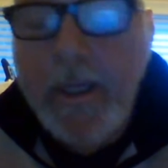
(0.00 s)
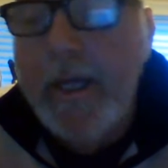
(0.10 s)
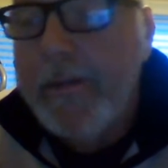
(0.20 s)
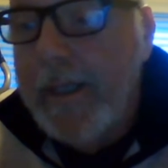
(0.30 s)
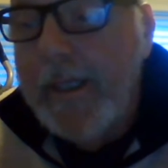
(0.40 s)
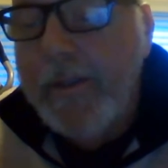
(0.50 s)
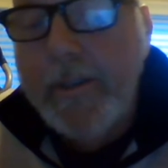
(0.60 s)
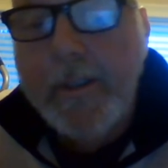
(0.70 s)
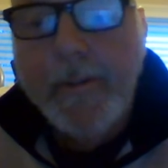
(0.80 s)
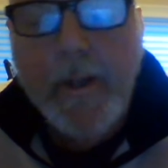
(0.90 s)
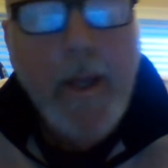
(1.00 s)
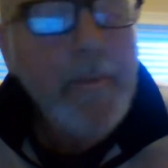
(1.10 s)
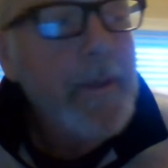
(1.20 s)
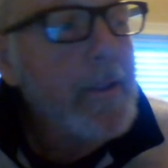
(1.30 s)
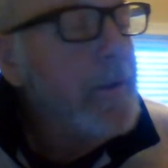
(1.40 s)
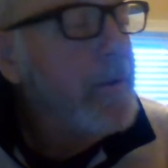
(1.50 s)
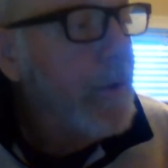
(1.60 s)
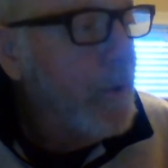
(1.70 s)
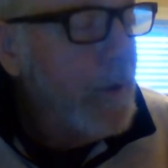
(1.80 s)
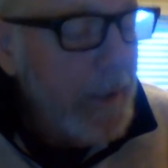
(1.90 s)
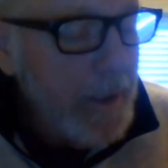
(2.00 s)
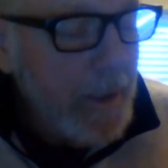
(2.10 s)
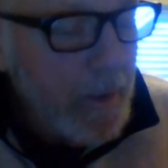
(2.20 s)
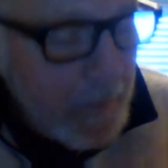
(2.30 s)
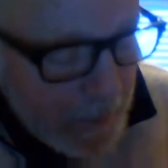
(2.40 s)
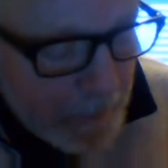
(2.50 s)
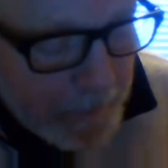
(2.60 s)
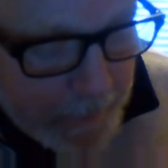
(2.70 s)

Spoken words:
as a nation. But, so, anyhow, let me end with